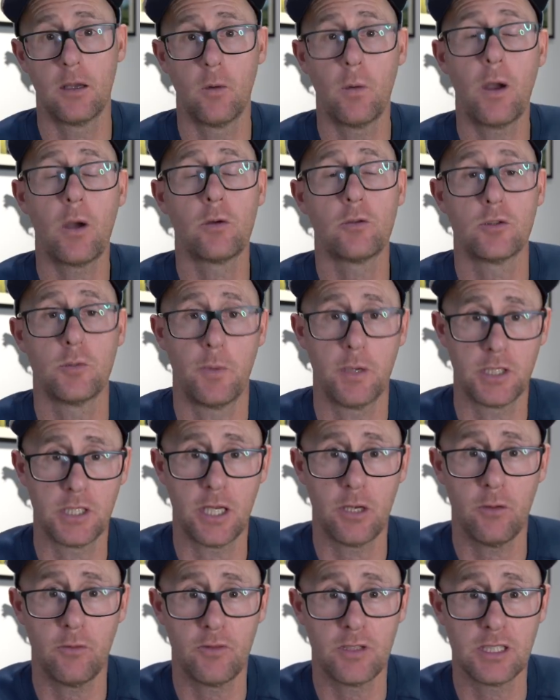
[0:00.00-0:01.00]
Welcome to my
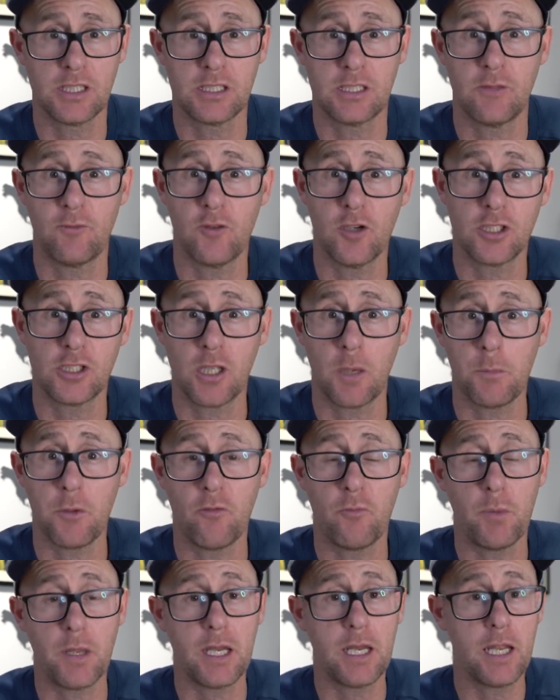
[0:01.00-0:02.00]
channel. If this is the first time
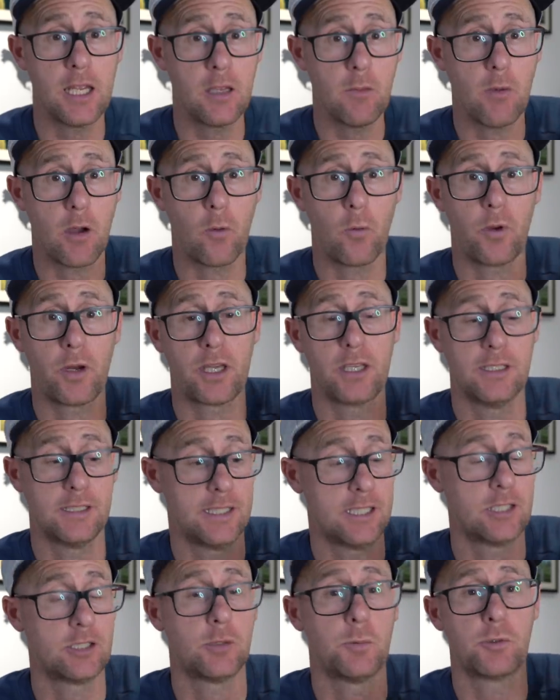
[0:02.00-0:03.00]
you've been here, you might want to
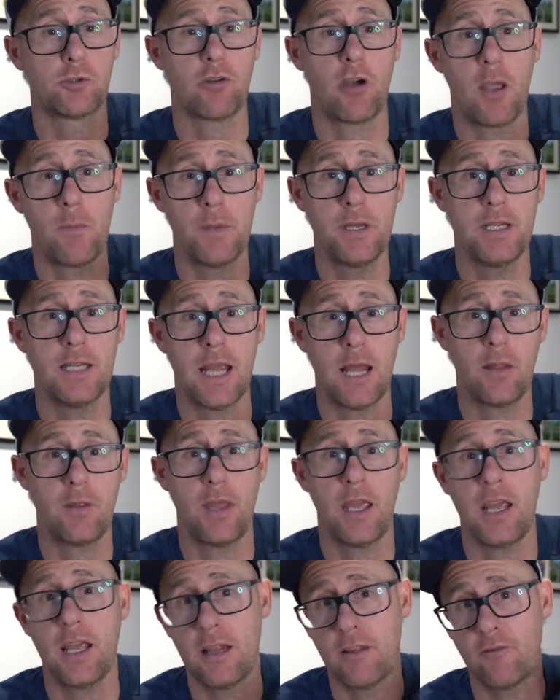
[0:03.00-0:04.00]
consider subscribing down
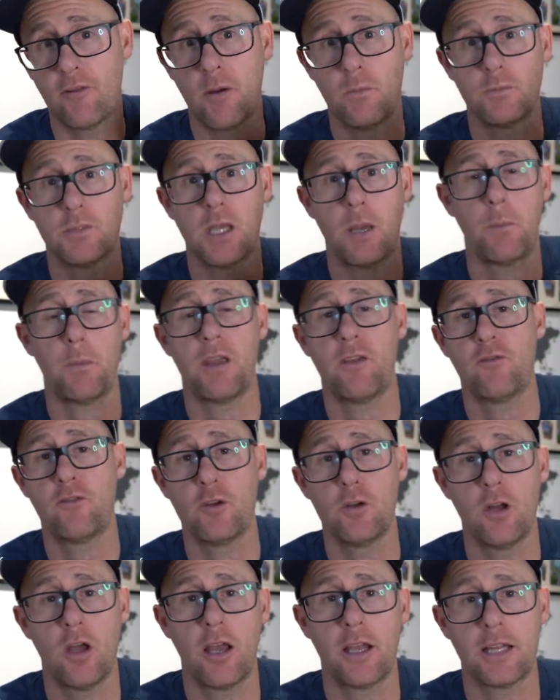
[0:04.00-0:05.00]
there. Hit thumbs up if
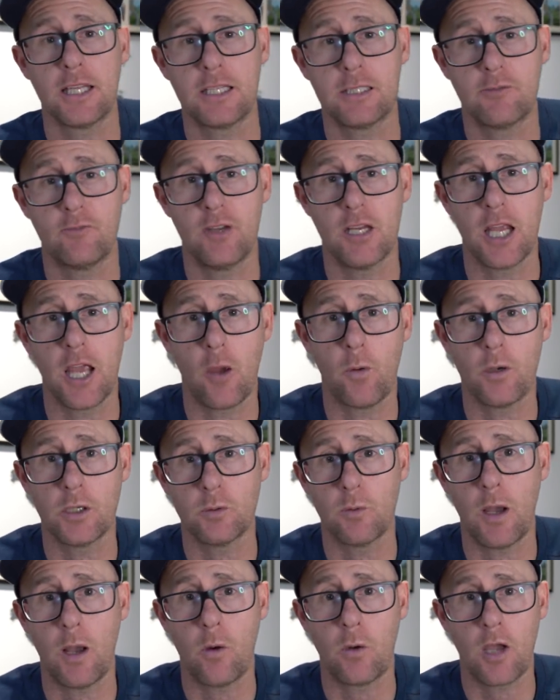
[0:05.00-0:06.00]
you like this video
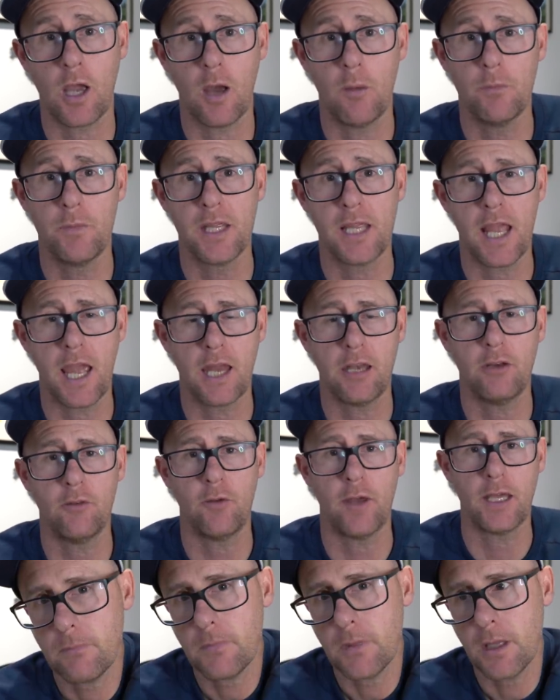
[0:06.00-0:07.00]
as well come the end
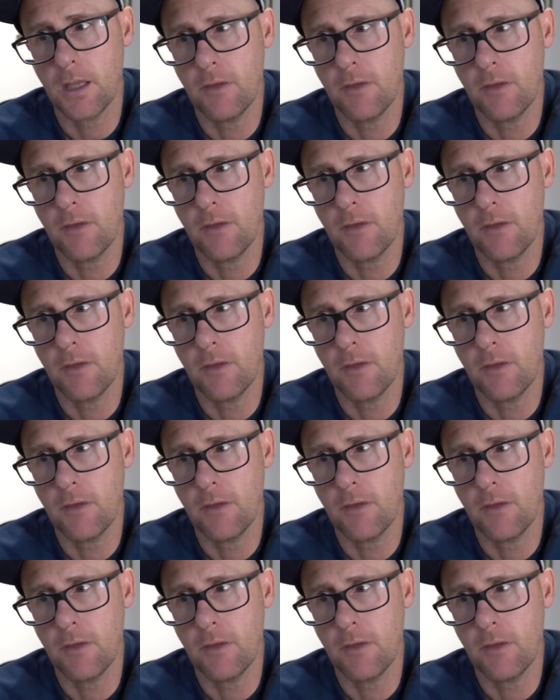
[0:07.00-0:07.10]
of it.